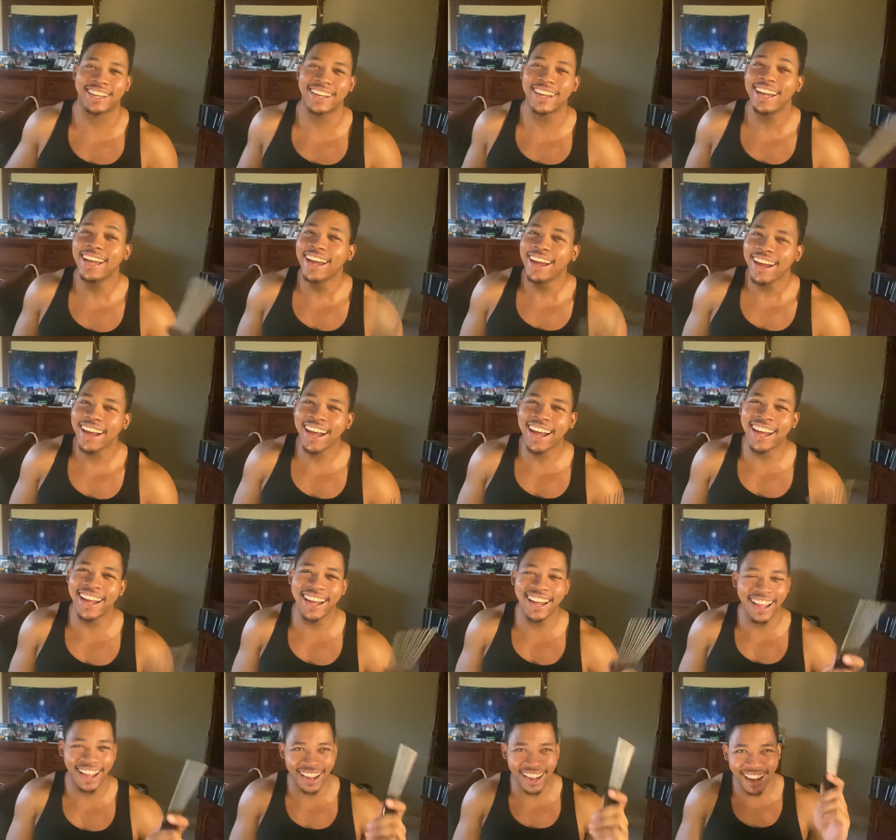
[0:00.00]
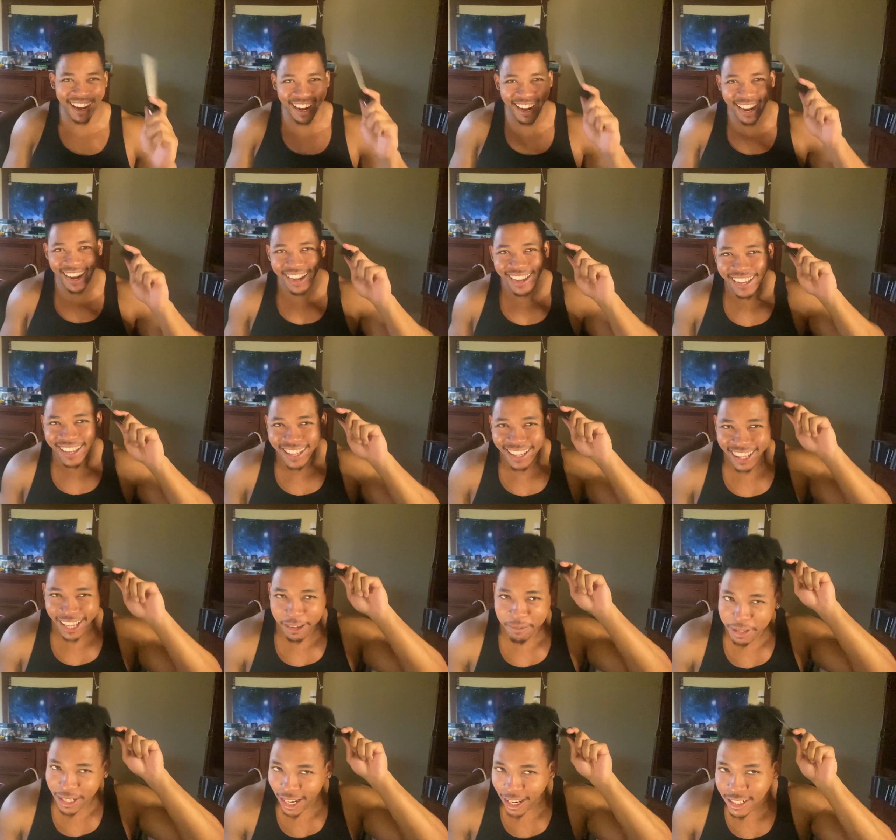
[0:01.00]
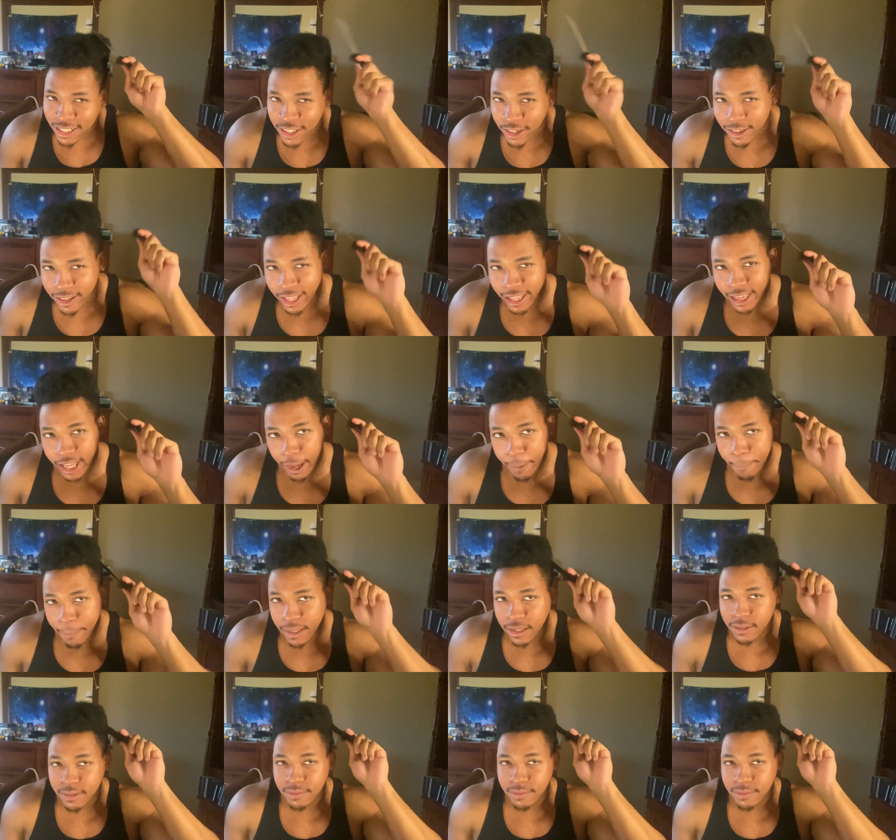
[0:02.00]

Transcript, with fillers: Let me not joke like that, but